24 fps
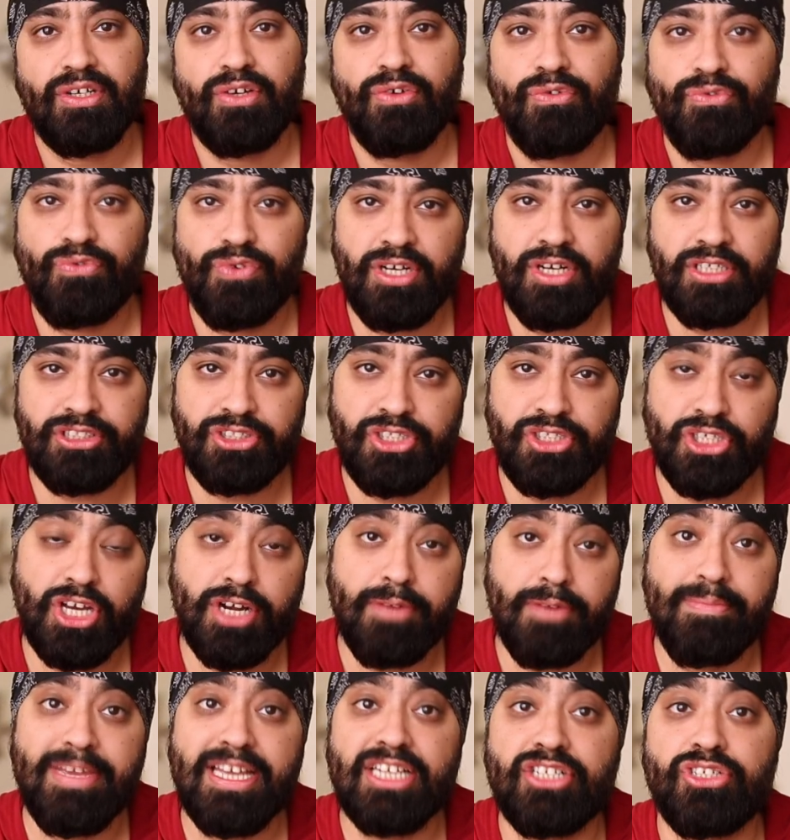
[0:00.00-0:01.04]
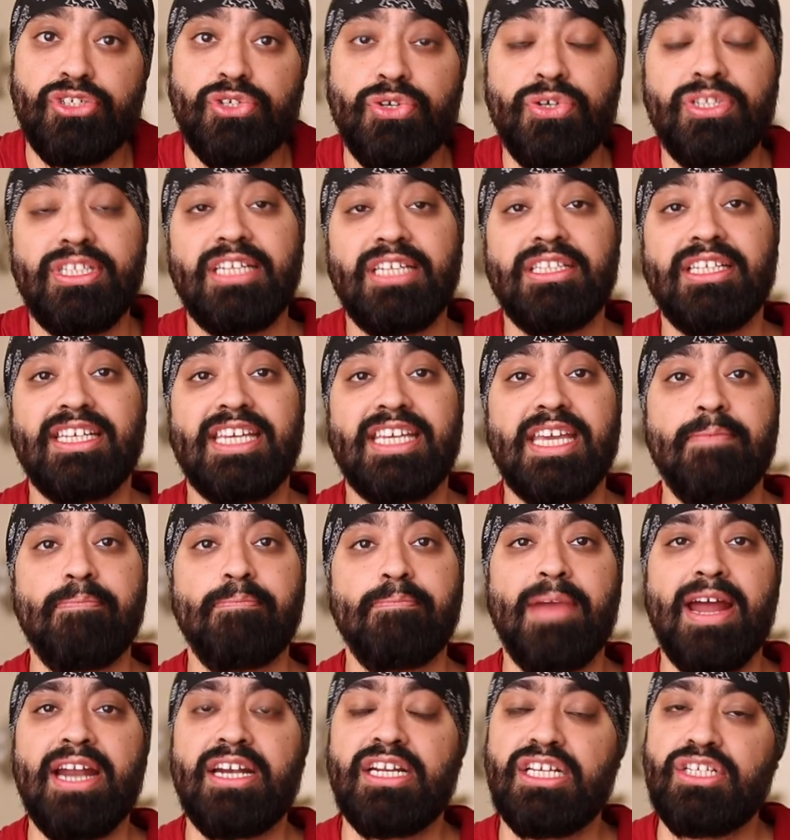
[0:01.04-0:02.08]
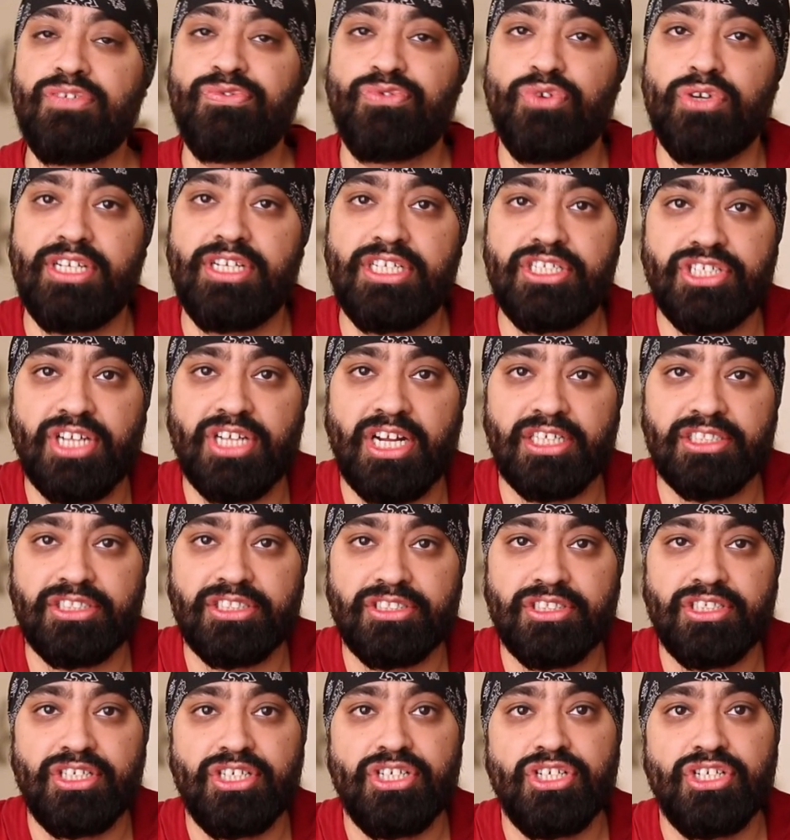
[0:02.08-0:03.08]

First, you're going to make sure that the gamepad is fully charged.